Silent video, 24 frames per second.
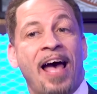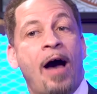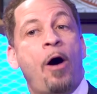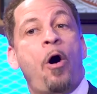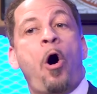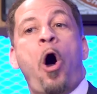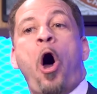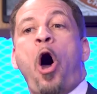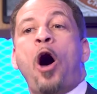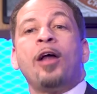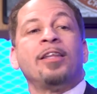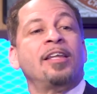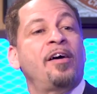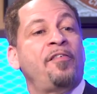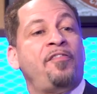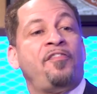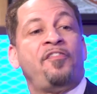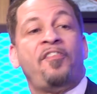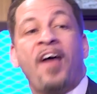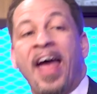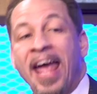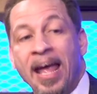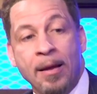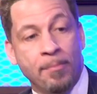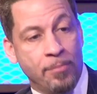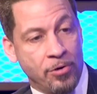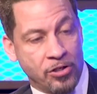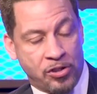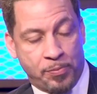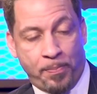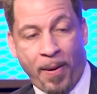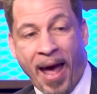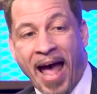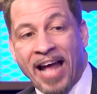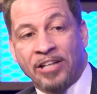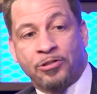out Hall of Famers,
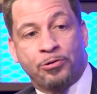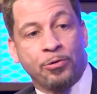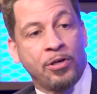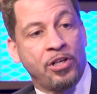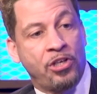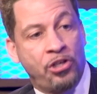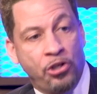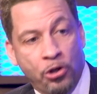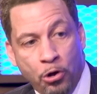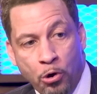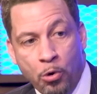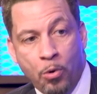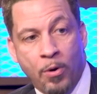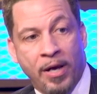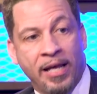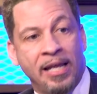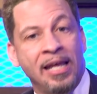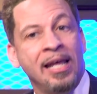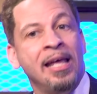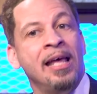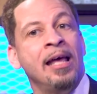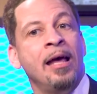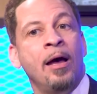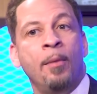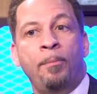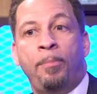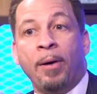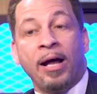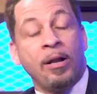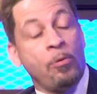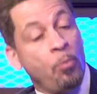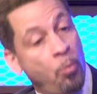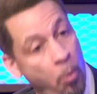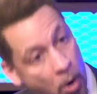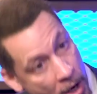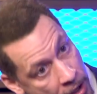yeah. Patrick Ewing.
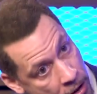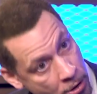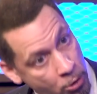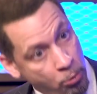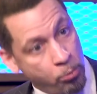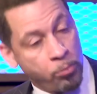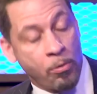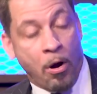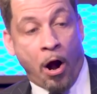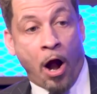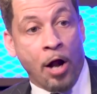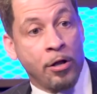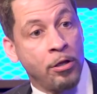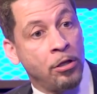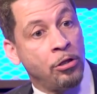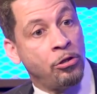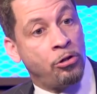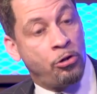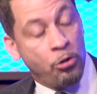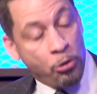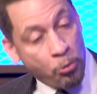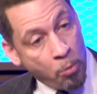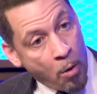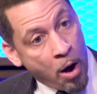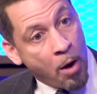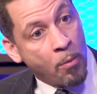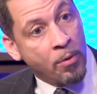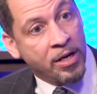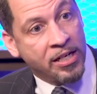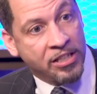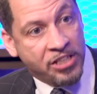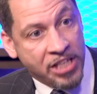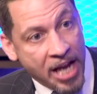But what do you do? You want to win a oh,